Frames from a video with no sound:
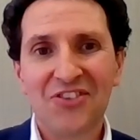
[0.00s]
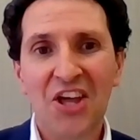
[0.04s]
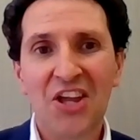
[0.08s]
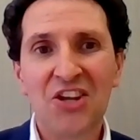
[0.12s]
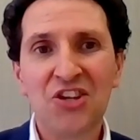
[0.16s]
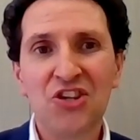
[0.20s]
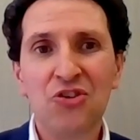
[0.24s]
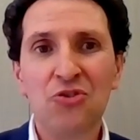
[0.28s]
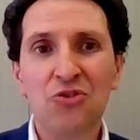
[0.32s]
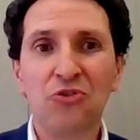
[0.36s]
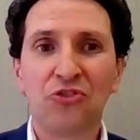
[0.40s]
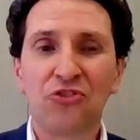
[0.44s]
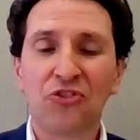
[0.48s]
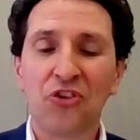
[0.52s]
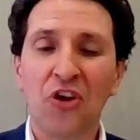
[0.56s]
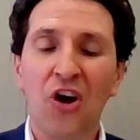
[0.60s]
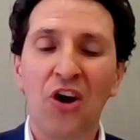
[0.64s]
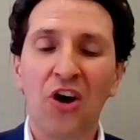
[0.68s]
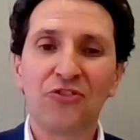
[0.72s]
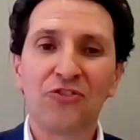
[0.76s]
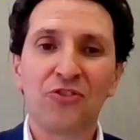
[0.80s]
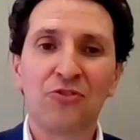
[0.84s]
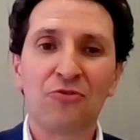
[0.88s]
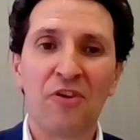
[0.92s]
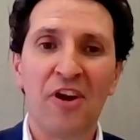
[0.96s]
then you
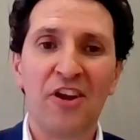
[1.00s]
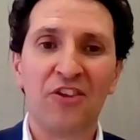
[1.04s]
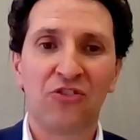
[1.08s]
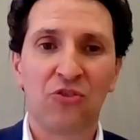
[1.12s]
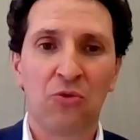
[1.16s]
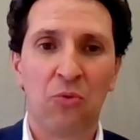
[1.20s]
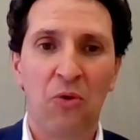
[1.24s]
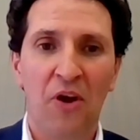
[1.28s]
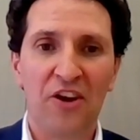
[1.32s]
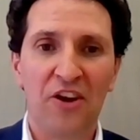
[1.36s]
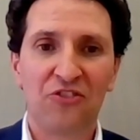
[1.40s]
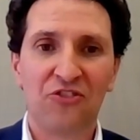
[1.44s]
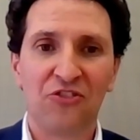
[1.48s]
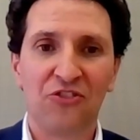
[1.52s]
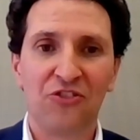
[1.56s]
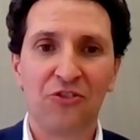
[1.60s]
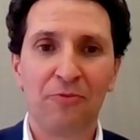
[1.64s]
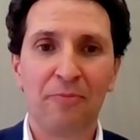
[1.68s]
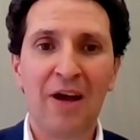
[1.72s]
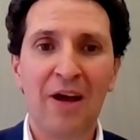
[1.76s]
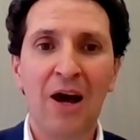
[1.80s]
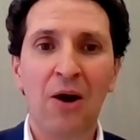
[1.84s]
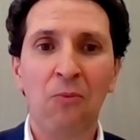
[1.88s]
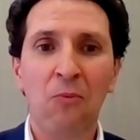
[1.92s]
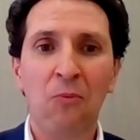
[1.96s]
start to raise questions
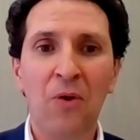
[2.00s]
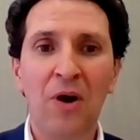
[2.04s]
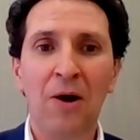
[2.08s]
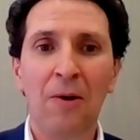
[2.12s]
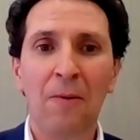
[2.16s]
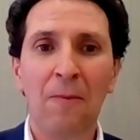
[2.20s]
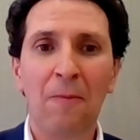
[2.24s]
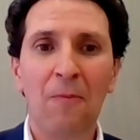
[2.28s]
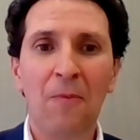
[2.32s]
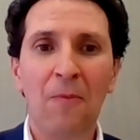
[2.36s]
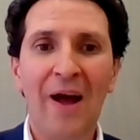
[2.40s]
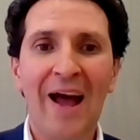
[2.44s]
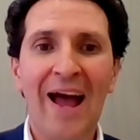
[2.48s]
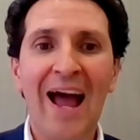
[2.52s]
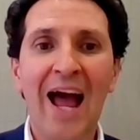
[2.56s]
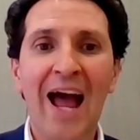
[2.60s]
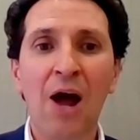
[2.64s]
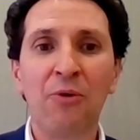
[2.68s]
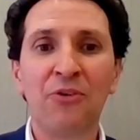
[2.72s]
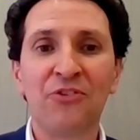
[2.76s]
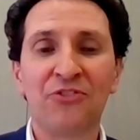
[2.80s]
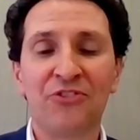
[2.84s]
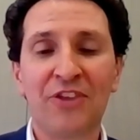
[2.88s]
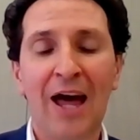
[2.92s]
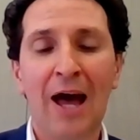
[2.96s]
about, well,
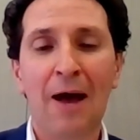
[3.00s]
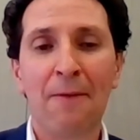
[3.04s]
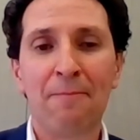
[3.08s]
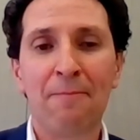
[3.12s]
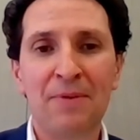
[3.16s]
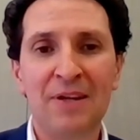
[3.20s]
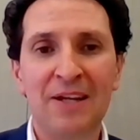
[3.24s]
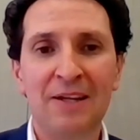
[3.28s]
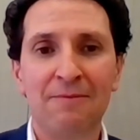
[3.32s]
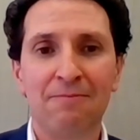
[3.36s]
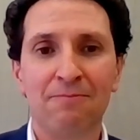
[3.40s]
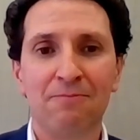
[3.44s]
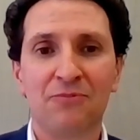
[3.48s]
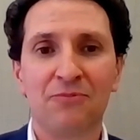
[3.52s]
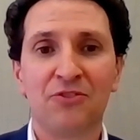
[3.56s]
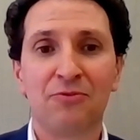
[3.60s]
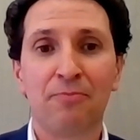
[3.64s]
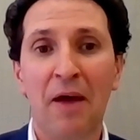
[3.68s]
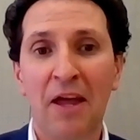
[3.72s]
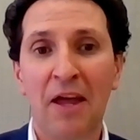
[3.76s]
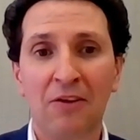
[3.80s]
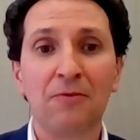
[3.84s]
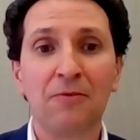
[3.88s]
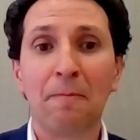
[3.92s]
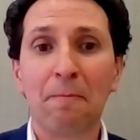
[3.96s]
how is that being
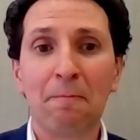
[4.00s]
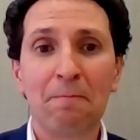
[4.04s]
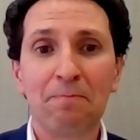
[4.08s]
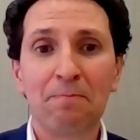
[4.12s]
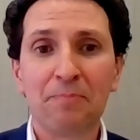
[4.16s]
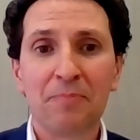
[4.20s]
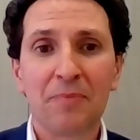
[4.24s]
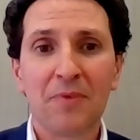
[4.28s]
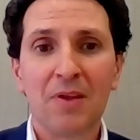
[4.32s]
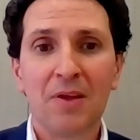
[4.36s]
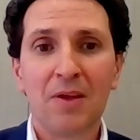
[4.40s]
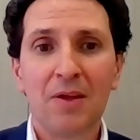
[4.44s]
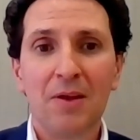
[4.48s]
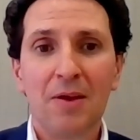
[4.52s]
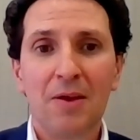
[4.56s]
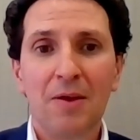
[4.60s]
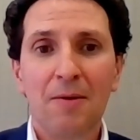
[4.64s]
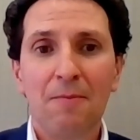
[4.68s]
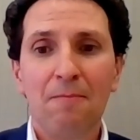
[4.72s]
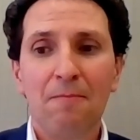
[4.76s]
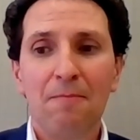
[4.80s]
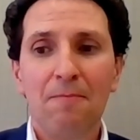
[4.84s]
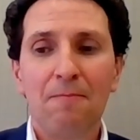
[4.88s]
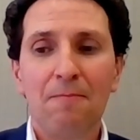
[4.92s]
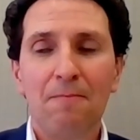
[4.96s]
spent?
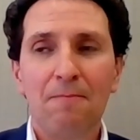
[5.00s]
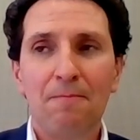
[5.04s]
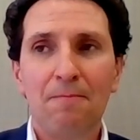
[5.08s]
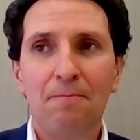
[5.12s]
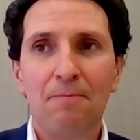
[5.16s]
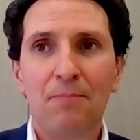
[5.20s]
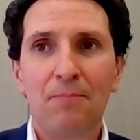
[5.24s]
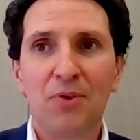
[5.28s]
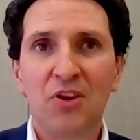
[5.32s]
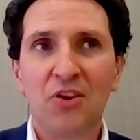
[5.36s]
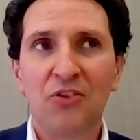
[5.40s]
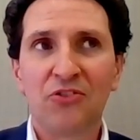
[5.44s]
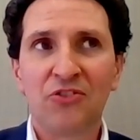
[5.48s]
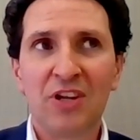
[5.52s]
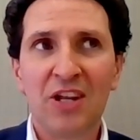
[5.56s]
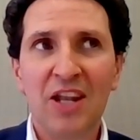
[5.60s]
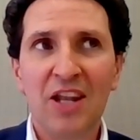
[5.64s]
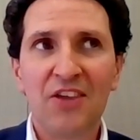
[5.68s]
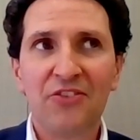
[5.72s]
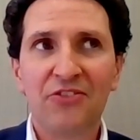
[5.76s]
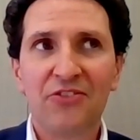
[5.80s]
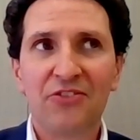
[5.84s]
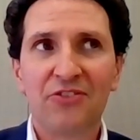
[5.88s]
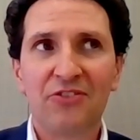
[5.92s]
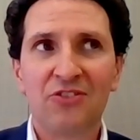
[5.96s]
Because
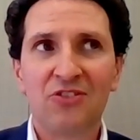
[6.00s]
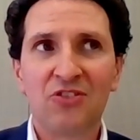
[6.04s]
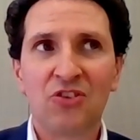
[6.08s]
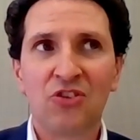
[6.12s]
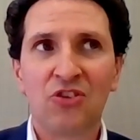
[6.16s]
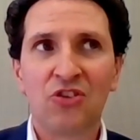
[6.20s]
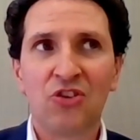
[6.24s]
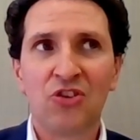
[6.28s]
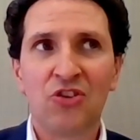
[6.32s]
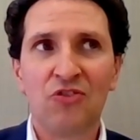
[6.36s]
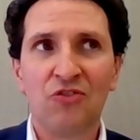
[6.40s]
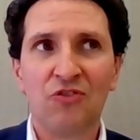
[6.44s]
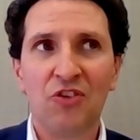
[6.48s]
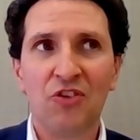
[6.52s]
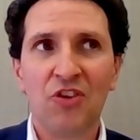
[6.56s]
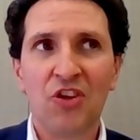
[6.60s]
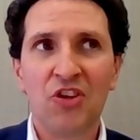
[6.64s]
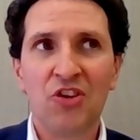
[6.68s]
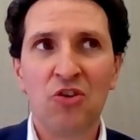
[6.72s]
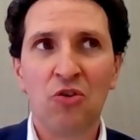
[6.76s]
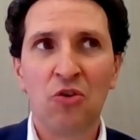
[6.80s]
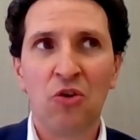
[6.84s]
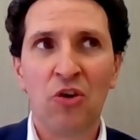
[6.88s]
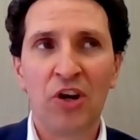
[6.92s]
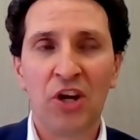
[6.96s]
unless
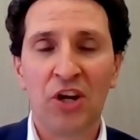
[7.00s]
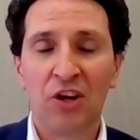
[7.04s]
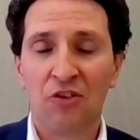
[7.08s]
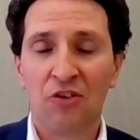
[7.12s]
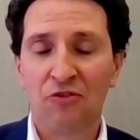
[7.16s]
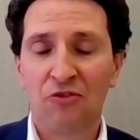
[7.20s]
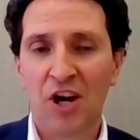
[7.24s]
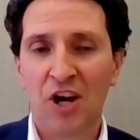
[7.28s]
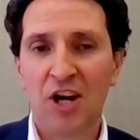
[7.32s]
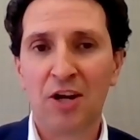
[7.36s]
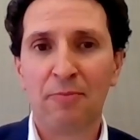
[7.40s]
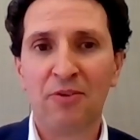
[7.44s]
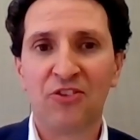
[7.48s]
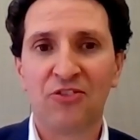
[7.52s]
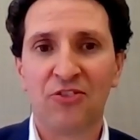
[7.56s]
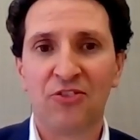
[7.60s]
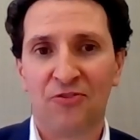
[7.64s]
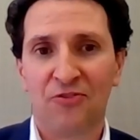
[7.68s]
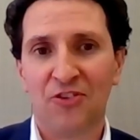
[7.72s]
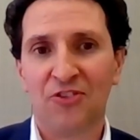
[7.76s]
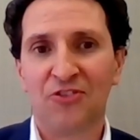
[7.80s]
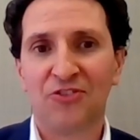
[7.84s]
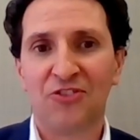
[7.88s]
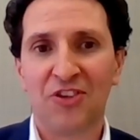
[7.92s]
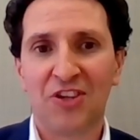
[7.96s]
you're incredibly
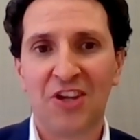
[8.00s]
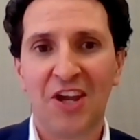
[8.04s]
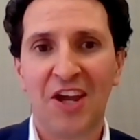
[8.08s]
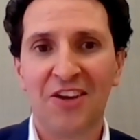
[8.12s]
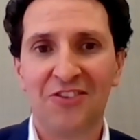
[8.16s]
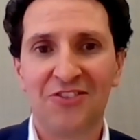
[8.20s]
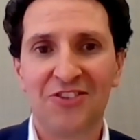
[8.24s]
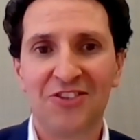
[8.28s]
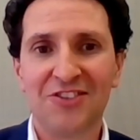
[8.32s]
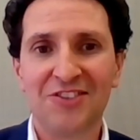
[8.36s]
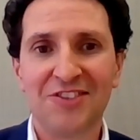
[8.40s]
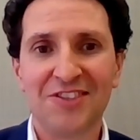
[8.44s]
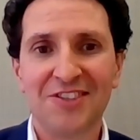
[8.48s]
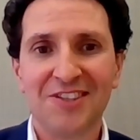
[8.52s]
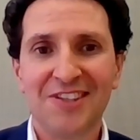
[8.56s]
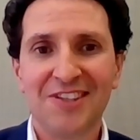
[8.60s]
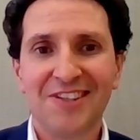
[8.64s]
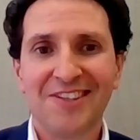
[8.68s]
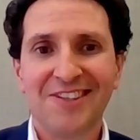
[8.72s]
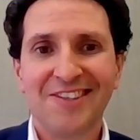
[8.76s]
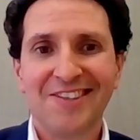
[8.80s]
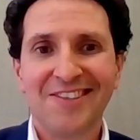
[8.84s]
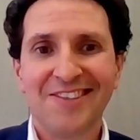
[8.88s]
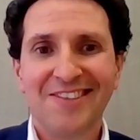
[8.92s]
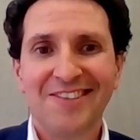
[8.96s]
sophisticated,
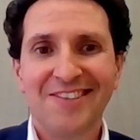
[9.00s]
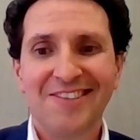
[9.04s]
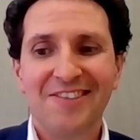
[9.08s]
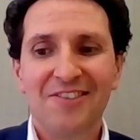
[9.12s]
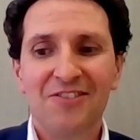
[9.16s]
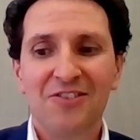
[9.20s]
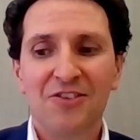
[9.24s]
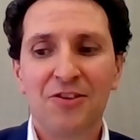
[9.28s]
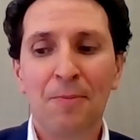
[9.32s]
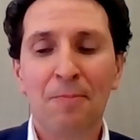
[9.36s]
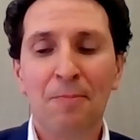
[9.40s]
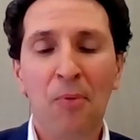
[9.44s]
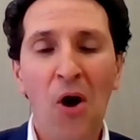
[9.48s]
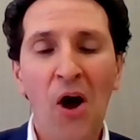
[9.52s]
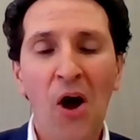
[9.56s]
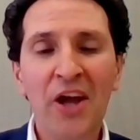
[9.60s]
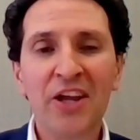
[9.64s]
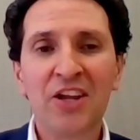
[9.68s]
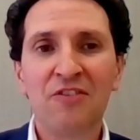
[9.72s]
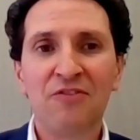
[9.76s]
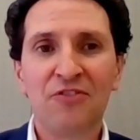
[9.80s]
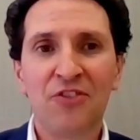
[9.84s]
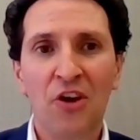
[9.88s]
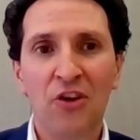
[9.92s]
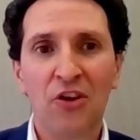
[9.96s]
the
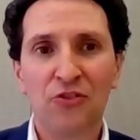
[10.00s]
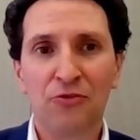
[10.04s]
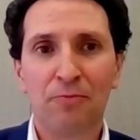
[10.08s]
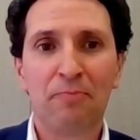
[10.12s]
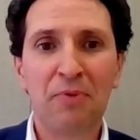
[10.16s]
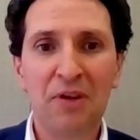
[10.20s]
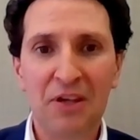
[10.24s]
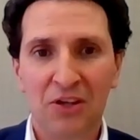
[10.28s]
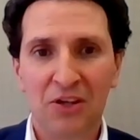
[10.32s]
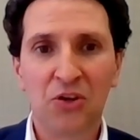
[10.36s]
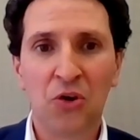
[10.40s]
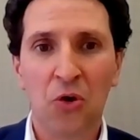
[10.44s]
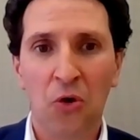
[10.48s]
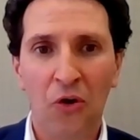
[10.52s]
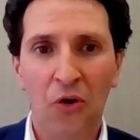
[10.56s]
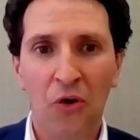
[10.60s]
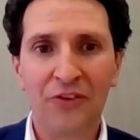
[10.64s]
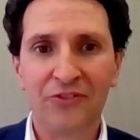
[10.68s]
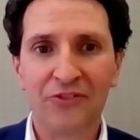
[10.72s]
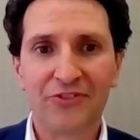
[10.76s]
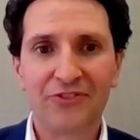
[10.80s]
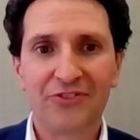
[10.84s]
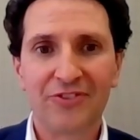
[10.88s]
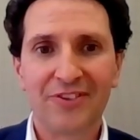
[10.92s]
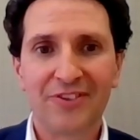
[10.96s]
buying of those
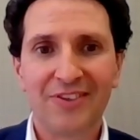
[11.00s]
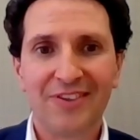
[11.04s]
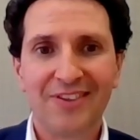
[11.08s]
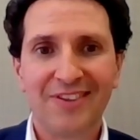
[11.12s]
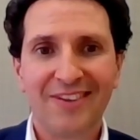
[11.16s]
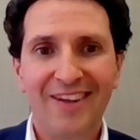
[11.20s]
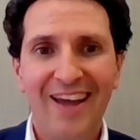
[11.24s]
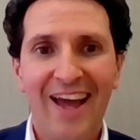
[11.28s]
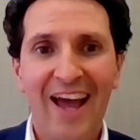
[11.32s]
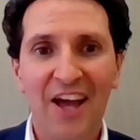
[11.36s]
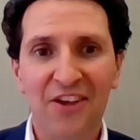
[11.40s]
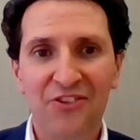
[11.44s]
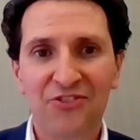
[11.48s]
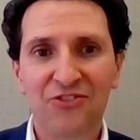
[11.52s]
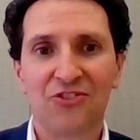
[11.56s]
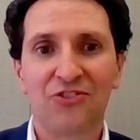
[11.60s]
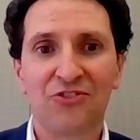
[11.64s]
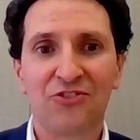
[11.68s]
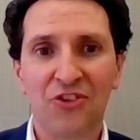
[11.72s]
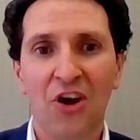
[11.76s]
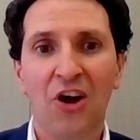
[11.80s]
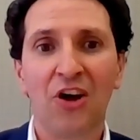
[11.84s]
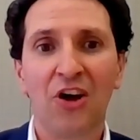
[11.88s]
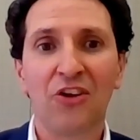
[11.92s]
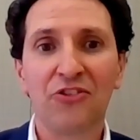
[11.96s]
Bitcoins has to
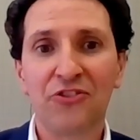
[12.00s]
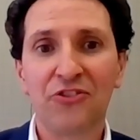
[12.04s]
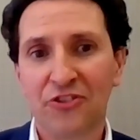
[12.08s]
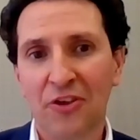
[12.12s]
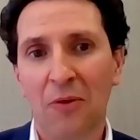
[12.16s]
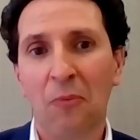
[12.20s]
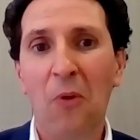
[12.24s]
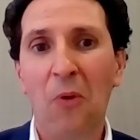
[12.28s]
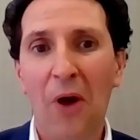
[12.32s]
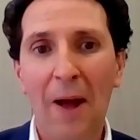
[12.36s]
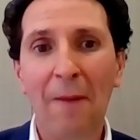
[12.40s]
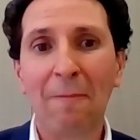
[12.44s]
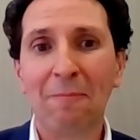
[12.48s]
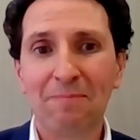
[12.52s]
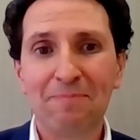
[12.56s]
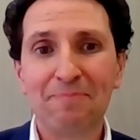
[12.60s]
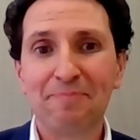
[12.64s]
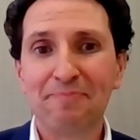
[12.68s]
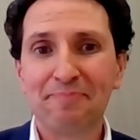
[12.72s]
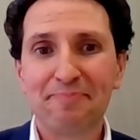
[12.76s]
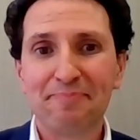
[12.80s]
start somewhere.